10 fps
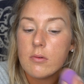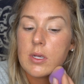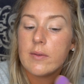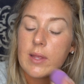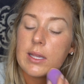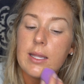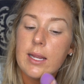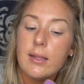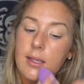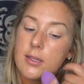we have that
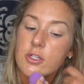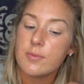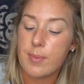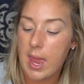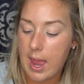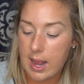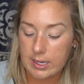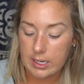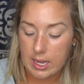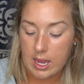lightly just
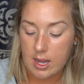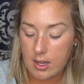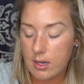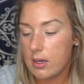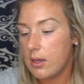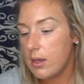patted in.